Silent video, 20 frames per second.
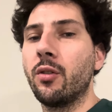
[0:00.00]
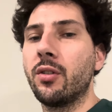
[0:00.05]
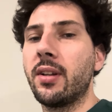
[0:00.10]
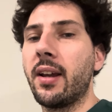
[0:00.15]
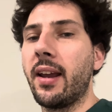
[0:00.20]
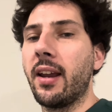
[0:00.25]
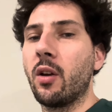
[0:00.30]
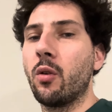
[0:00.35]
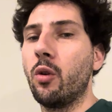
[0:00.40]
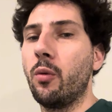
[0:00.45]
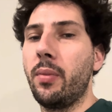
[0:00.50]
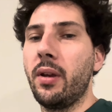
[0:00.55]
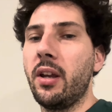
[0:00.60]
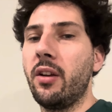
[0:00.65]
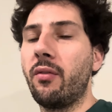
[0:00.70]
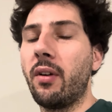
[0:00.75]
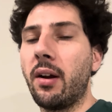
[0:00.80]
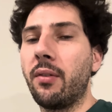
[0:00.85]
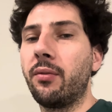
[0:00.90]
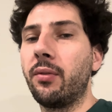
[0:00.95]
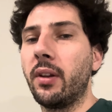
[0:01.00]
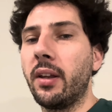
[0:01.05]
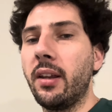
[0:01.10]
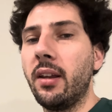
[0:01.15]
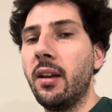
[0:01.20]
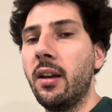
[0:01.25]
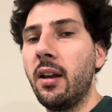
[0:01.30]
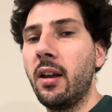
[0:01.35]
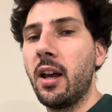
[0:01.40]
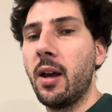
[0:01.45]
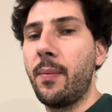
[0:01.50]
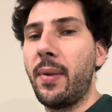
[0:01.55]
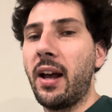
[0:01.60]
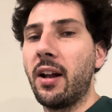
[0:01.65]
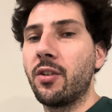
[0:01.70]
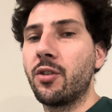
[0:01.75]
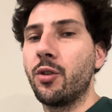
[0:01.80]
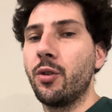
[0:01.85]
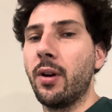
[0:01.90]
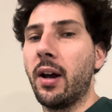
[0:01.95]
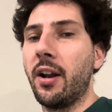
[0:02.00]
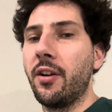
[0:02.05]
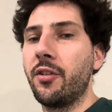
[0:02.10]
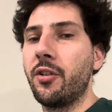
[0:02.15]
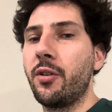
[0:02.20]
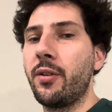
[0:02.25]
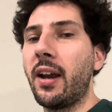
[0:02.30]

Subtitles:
tank will be roughly about 200,